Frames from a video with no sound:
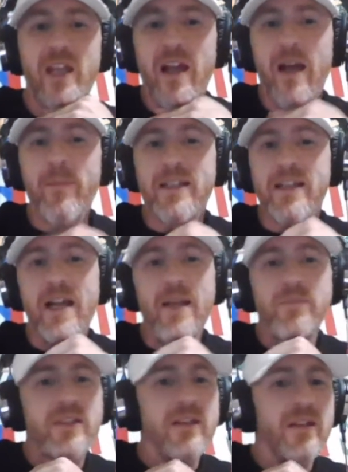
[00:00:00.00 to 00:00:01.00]
How many
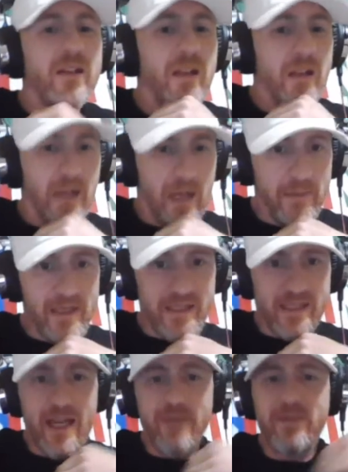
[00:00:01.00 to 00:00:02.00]
times
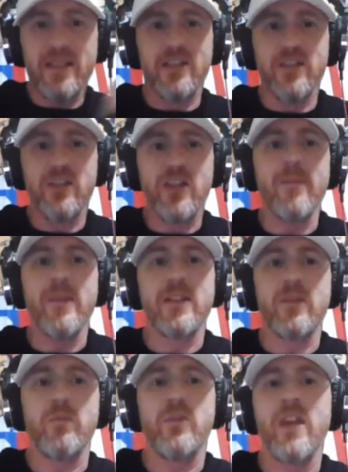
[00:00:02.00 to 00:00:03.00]
has
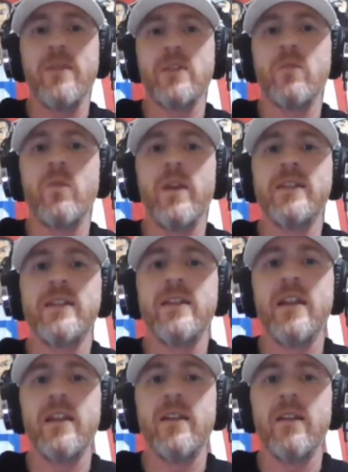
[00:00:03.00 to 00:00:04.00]
Jameis
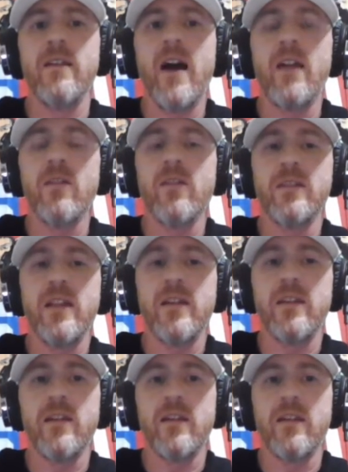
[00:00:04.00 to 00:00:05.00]
Winston not looked at
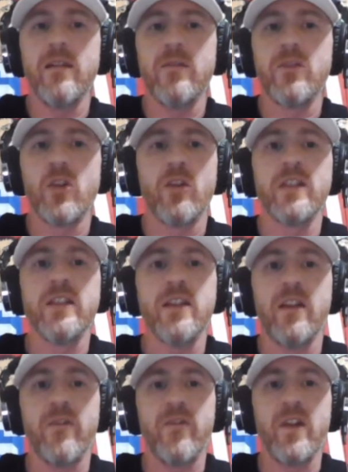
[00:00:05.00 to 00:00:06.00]
the jerseys
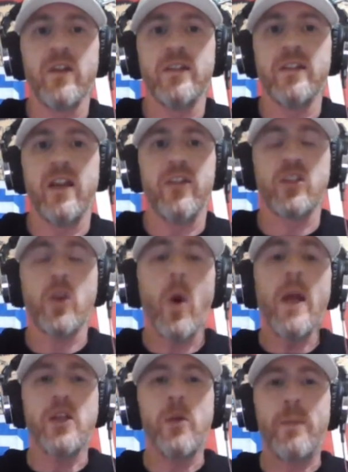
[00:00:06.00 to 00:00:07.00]
on the field and saw there's
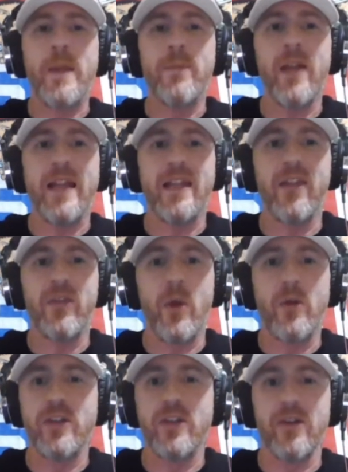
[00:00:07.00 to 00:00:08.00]
22 people I can
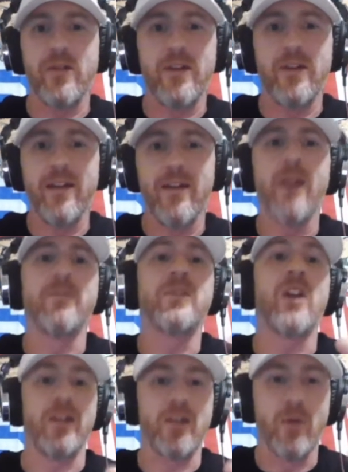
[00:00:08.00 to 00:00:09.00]
throw to? I'm
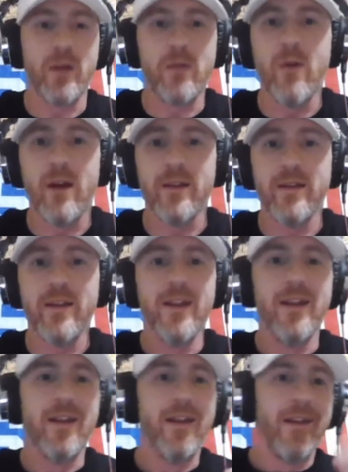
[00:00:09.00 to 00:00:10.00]
sorry, 21.
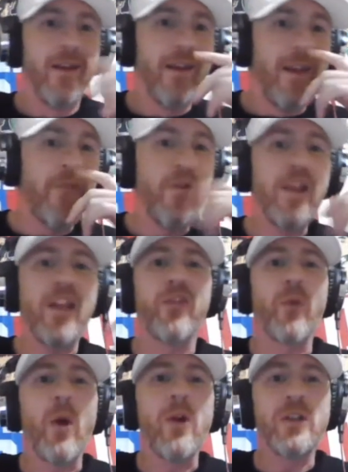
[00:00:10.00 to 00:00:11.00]
If he could
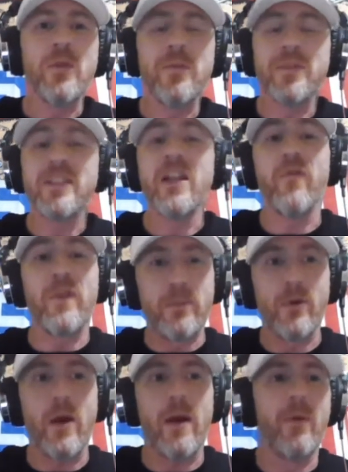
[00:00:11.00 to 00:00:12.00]
throw to himself, he
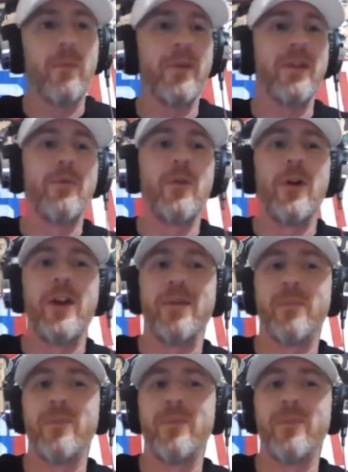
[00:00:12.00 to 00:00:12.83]
probably would.